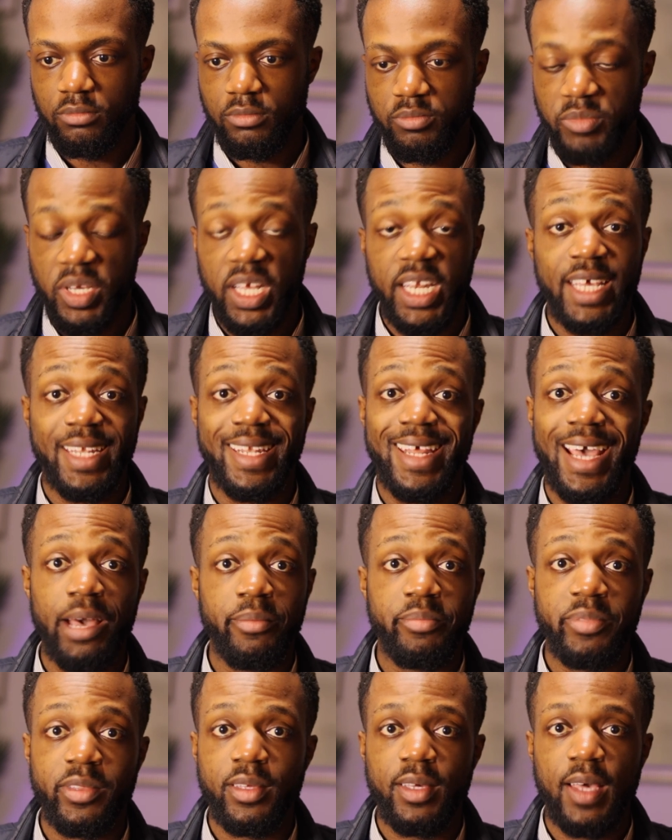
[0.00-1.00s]
merely
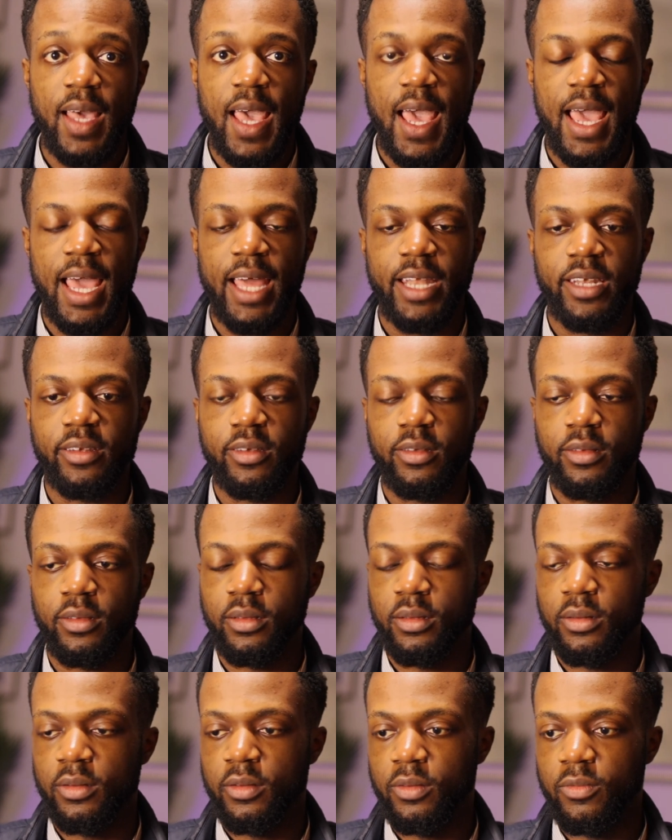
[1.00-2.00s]
adapt and
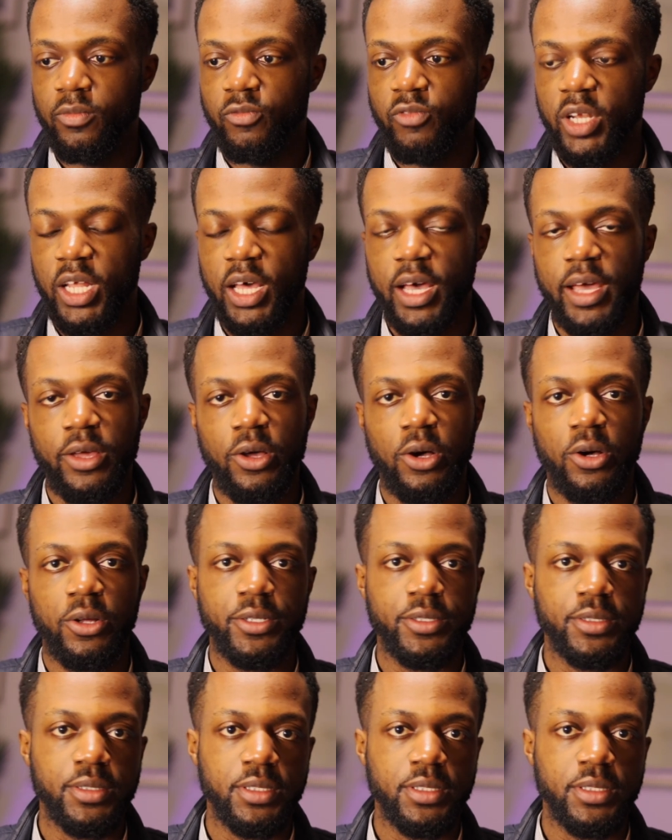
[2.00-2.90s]
rely on